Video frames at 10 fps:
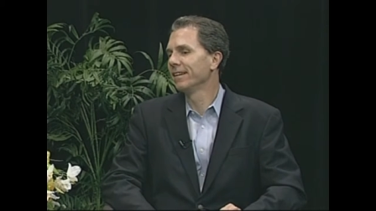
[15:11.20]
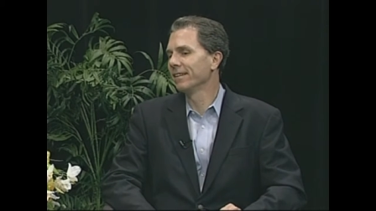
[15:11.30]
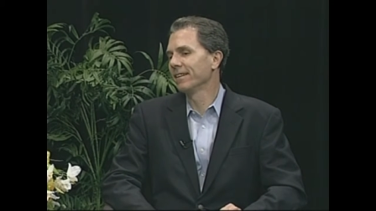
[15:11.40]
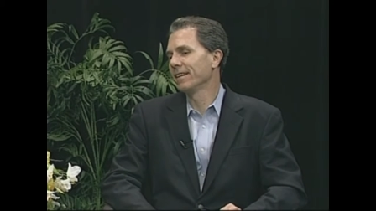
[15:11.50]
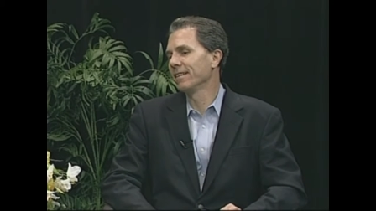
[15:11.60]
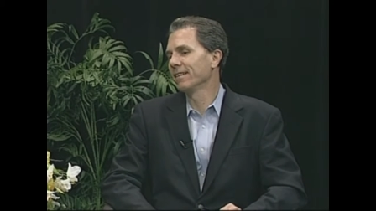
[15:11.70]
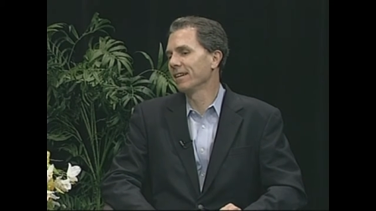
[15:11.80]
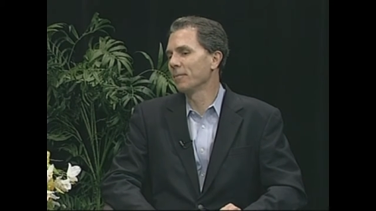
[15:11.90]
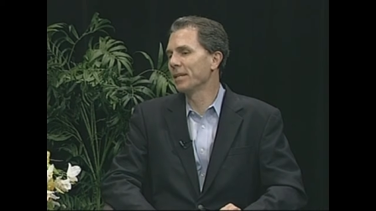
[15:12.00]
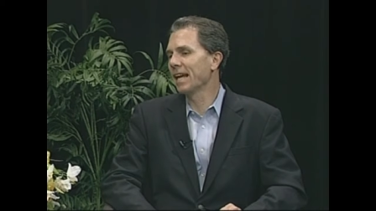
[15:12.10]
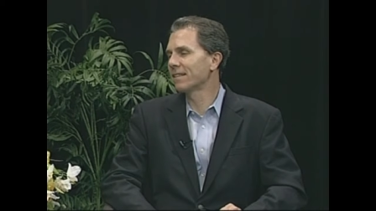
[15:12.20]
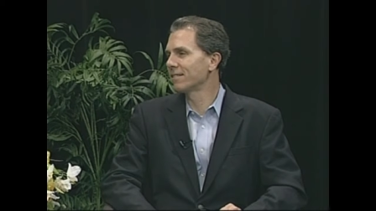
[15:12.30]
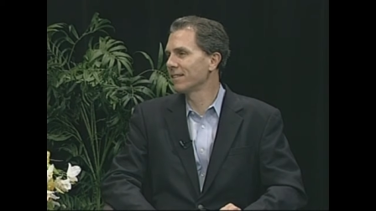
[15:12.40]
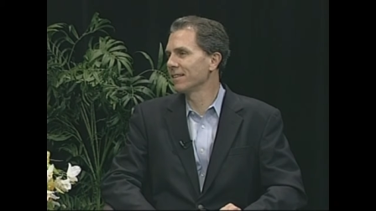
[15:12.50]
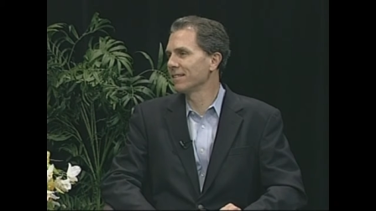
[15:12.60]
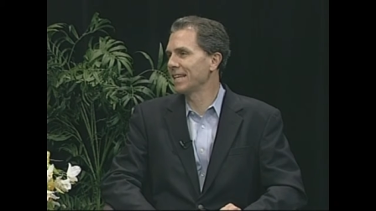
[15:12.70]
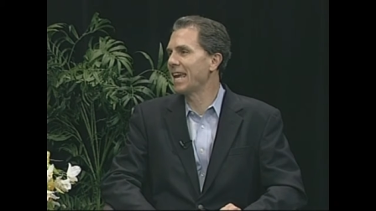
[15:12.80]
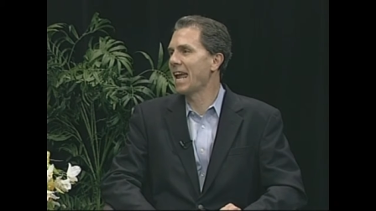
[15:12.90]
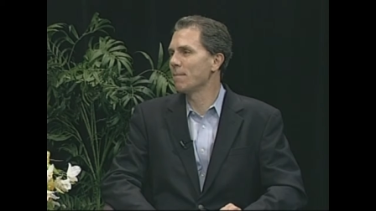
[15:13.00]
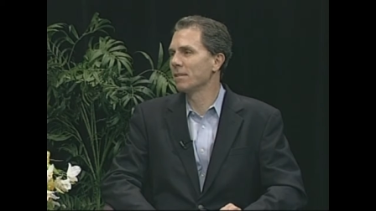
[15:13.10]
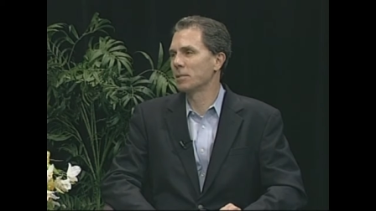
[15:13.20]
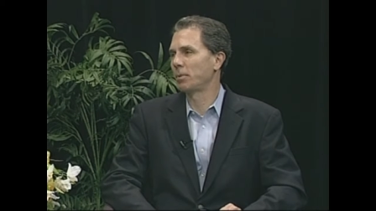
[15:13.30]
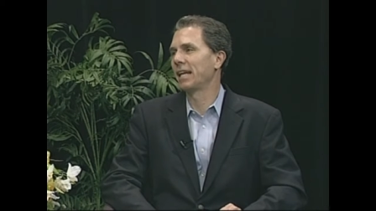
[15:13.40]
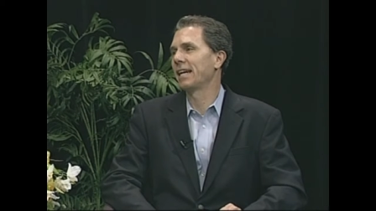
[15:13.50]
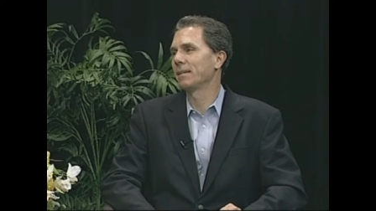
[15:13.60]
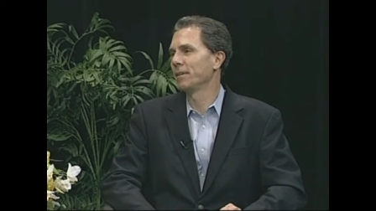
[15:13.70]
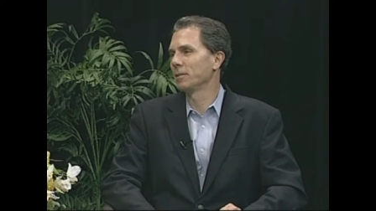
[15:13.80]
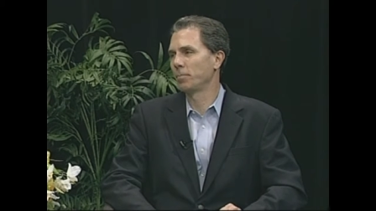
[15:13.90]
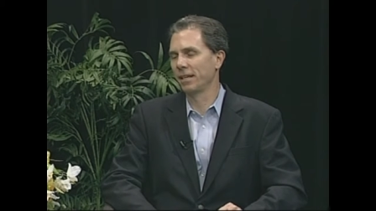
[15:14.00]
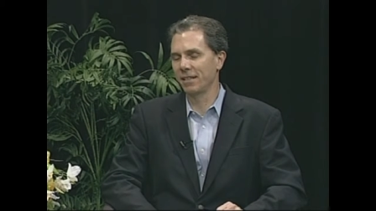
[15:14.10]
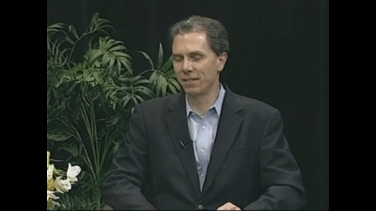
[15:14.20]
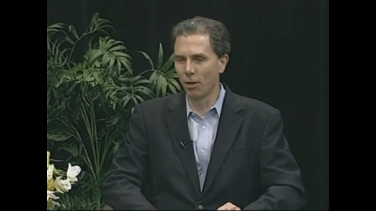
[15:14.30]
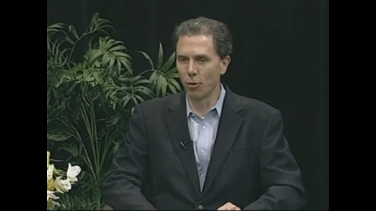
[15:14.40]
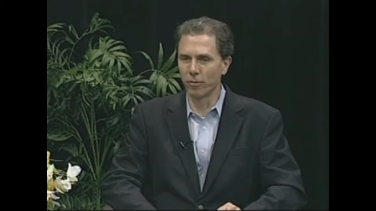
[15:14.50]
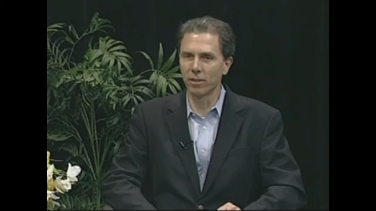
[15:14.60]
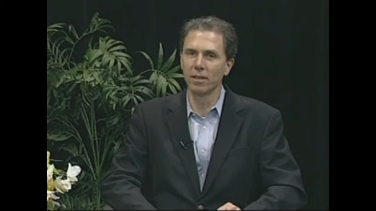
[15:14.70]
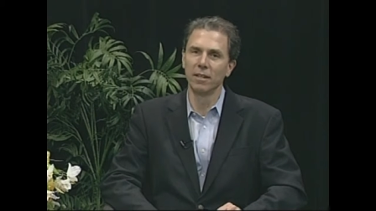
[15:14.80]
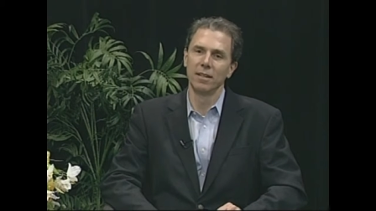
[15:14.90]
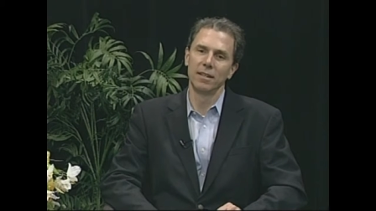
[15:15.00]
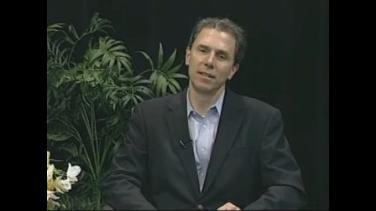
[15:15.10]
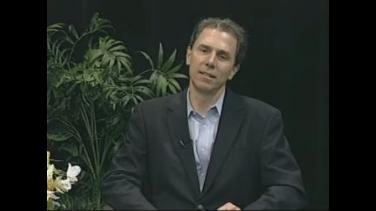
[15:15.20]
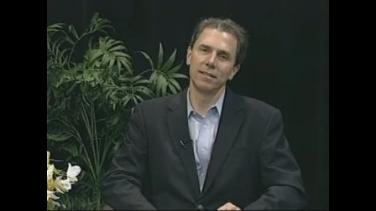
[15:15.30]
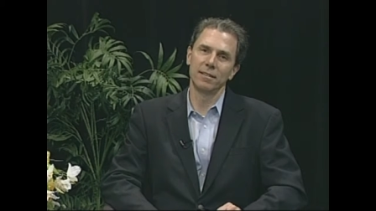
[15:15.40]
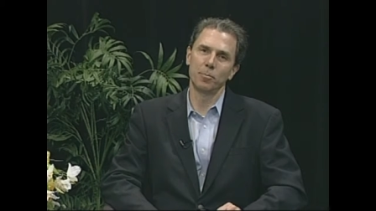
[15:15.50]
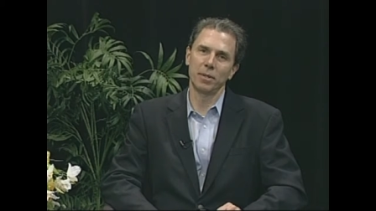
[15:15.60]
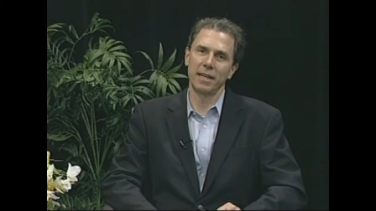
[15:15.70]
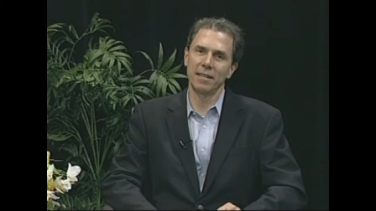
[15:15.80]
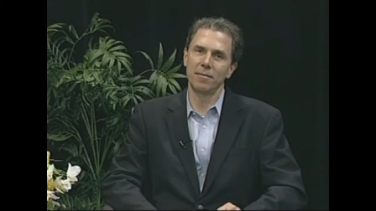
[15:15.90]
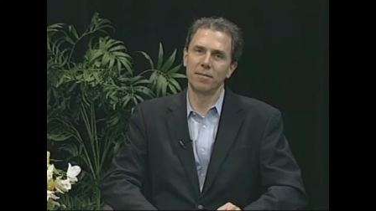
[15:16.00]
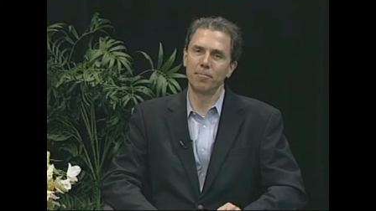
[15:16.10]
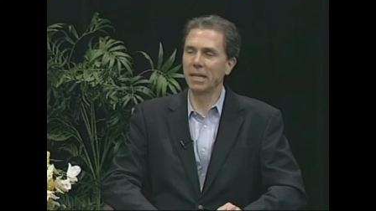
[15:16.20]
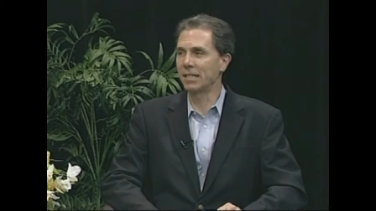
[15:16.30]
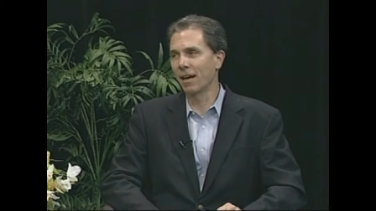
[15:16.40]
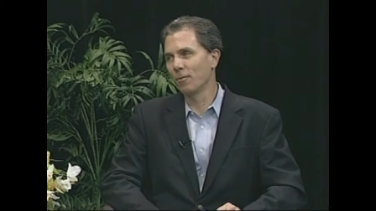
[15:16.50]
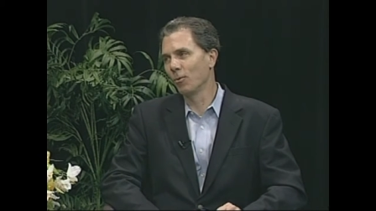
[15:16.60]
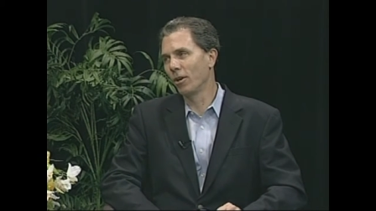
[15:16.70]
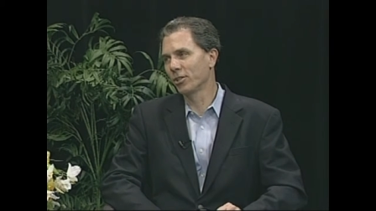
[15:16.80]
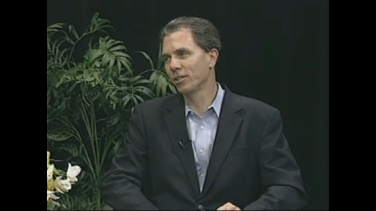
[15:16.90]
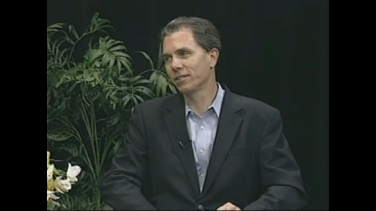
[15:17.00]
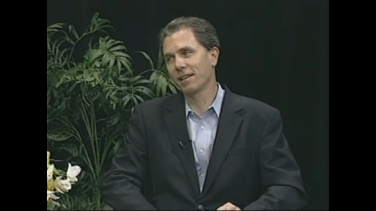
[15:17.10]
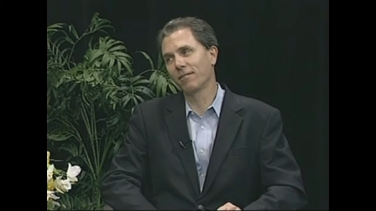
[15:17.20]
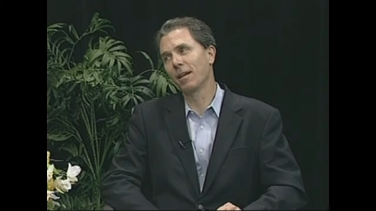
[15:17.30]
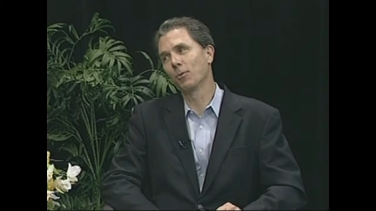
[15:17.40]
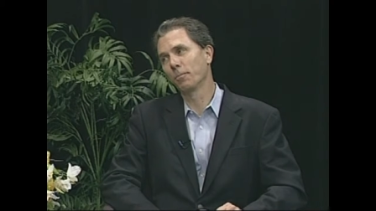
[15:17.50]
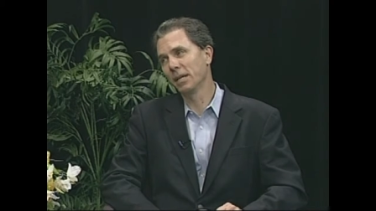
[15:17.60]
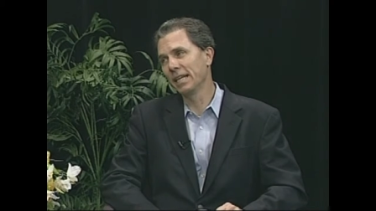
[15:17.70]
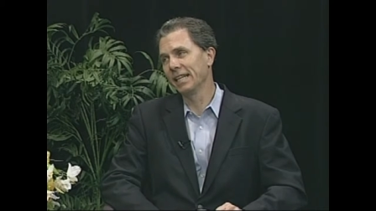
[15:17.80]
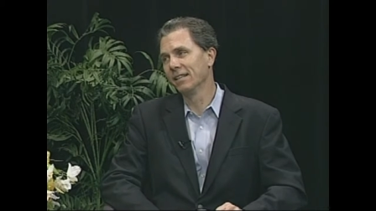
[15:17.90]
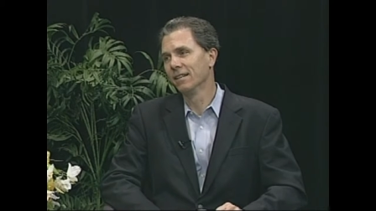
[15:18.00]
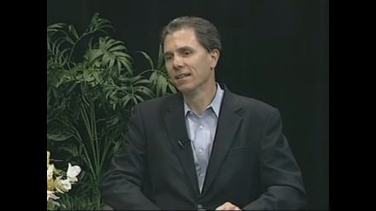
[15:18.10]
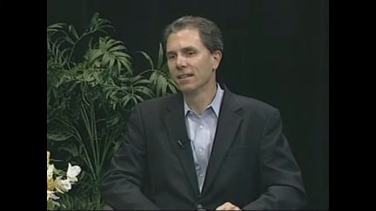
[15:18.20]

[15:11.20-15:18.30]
and, and, and I mean, that's the, the game that's played. I mean, it's played in Dover. Uh, it's played big time in Washington because they have a lot more money.